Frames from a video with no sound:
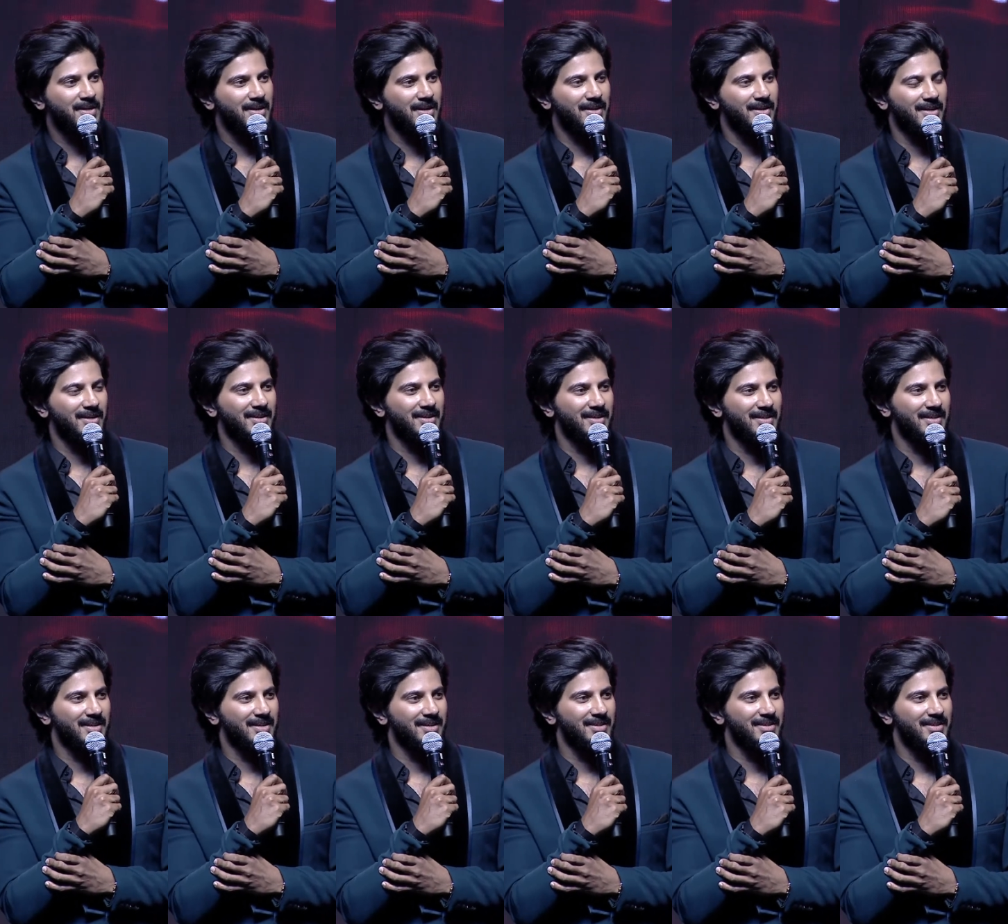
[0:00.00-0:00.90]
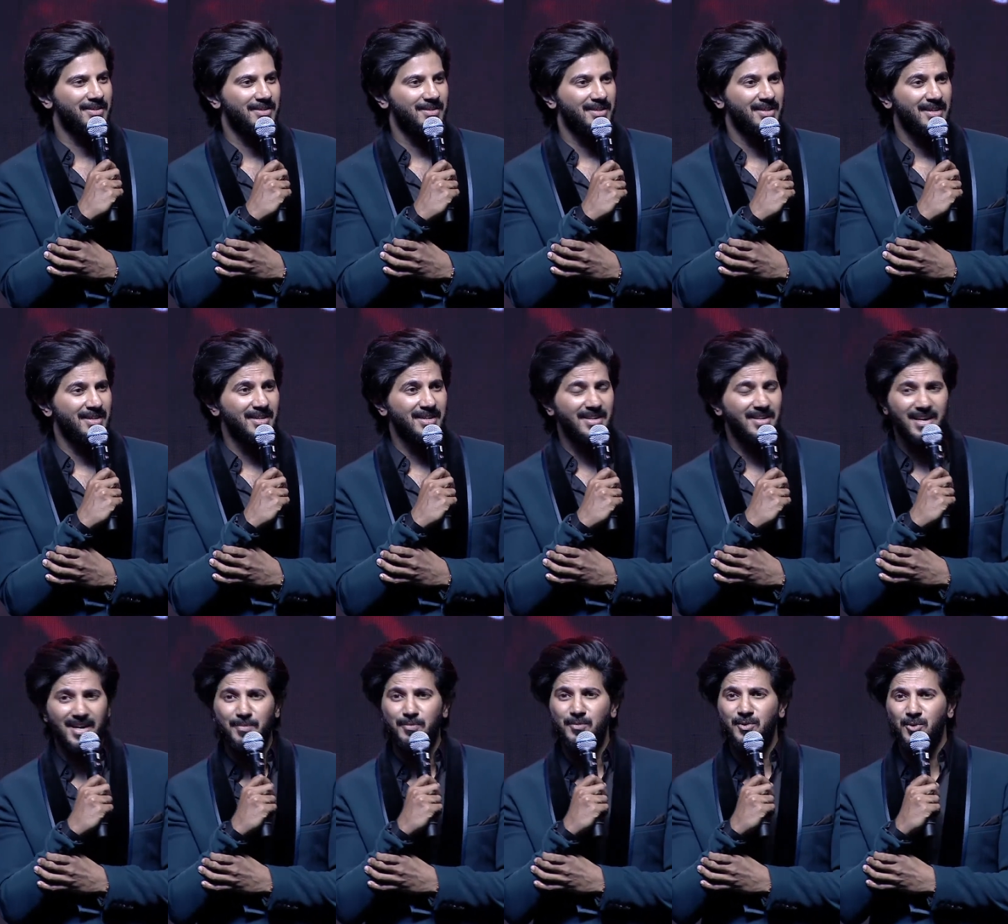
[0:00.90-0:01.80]
And uh,
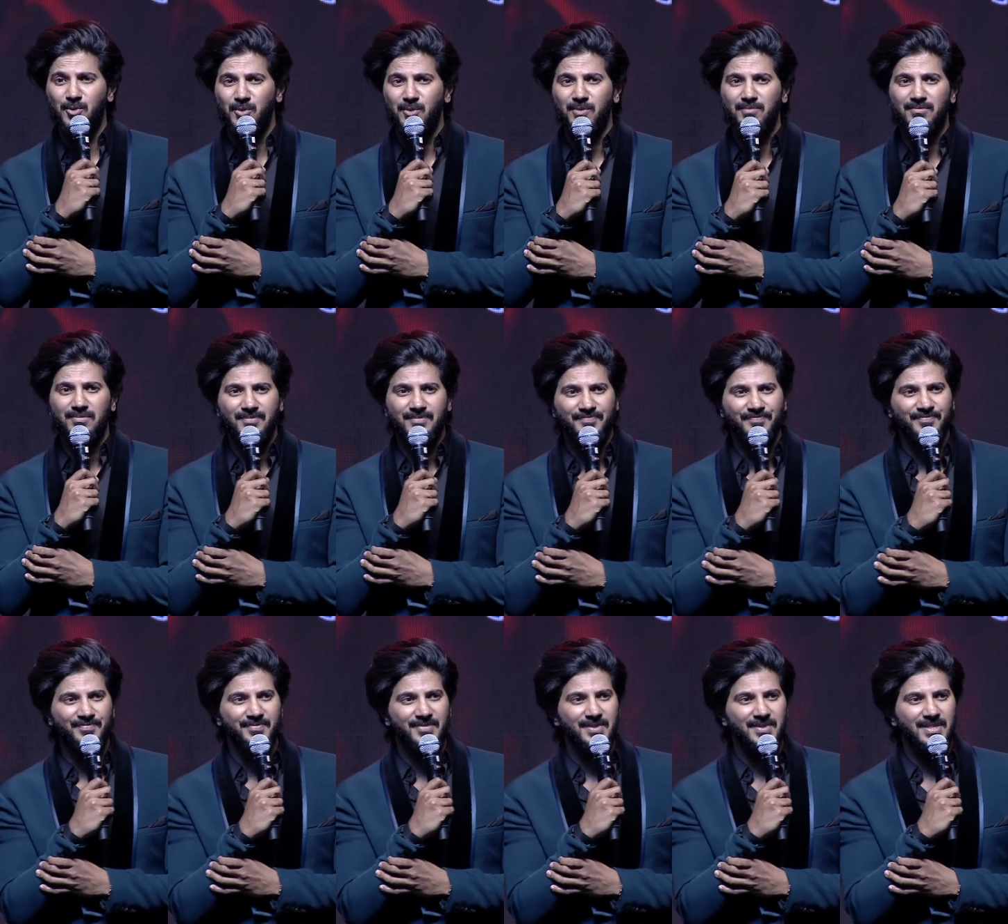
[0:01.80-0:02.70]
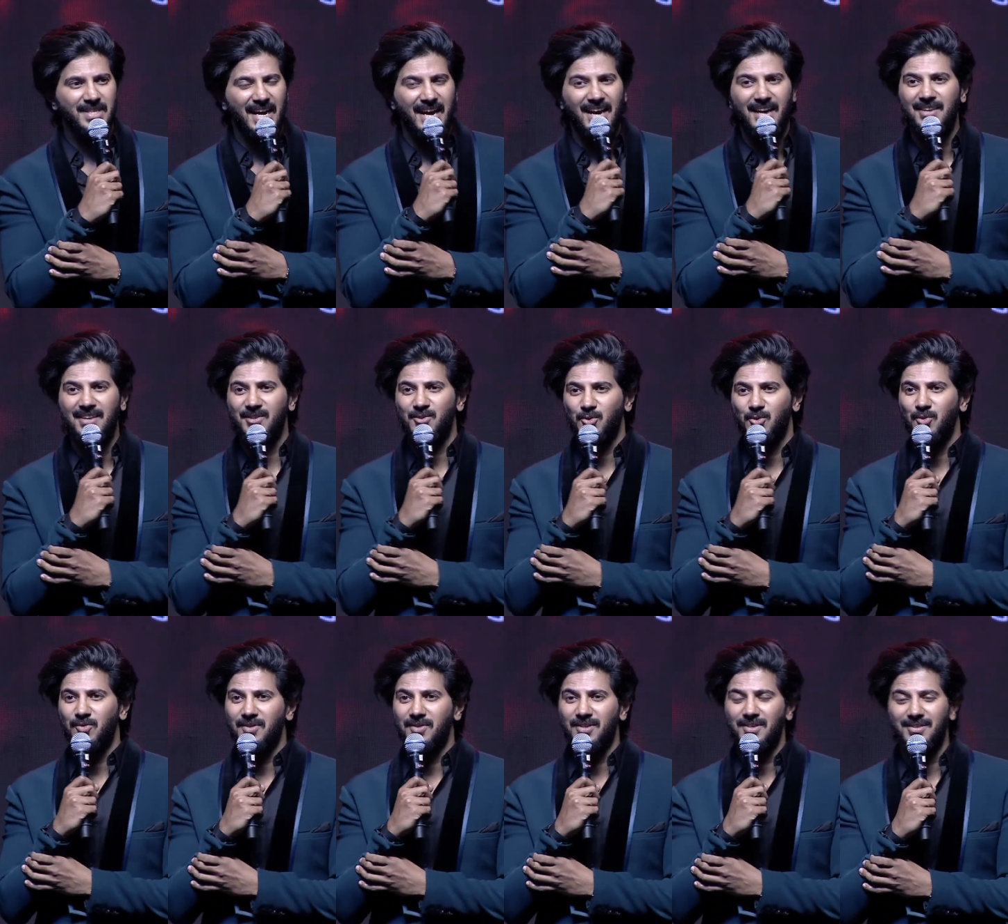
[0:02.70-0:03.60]
I'm so sad it's
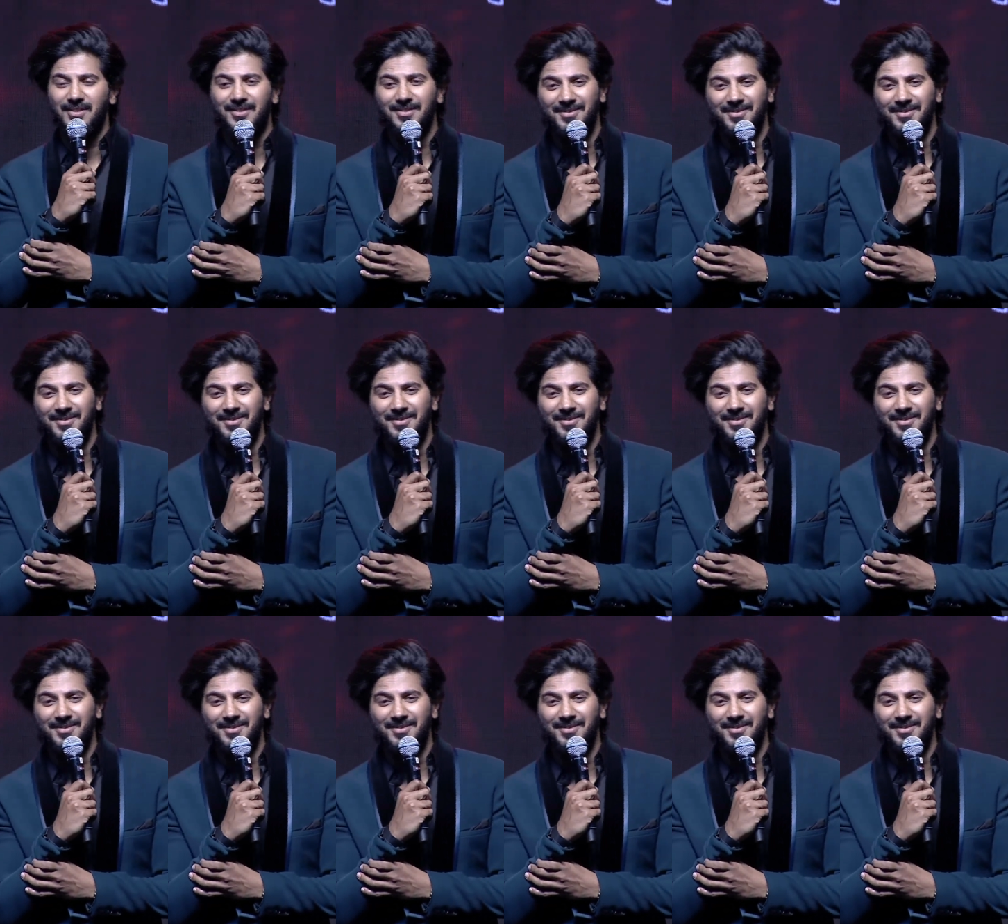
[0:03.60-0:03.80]
over.